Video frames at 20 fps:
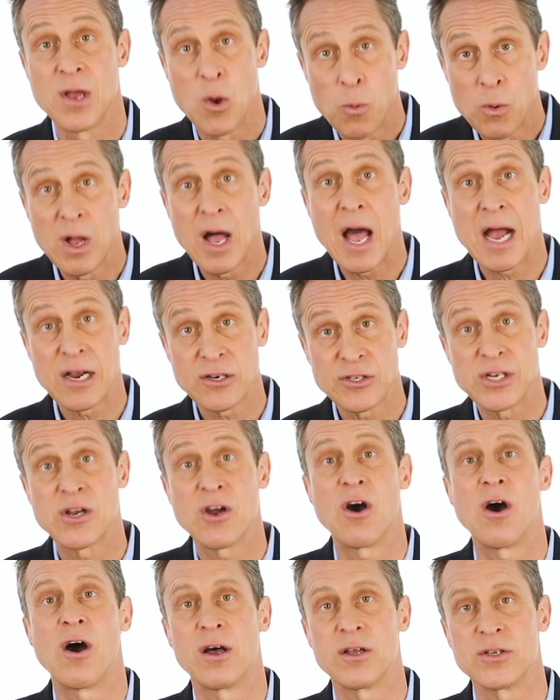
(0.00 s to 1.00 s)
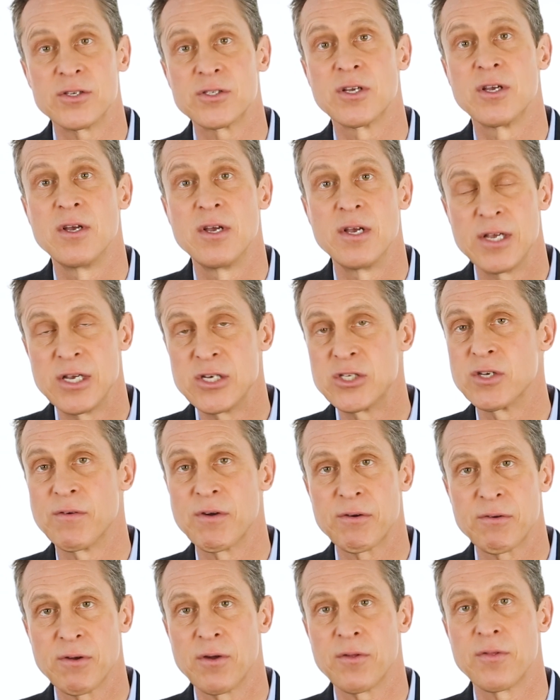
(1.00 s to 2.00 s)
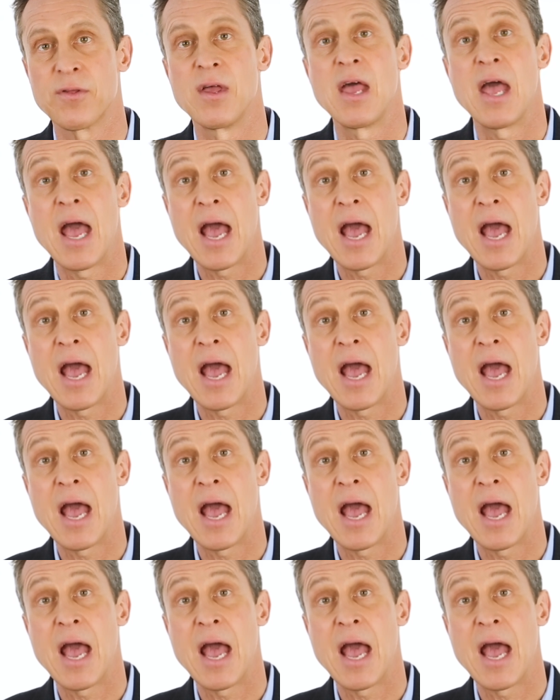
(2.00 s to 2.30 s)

will actually cause yeast overgrowth.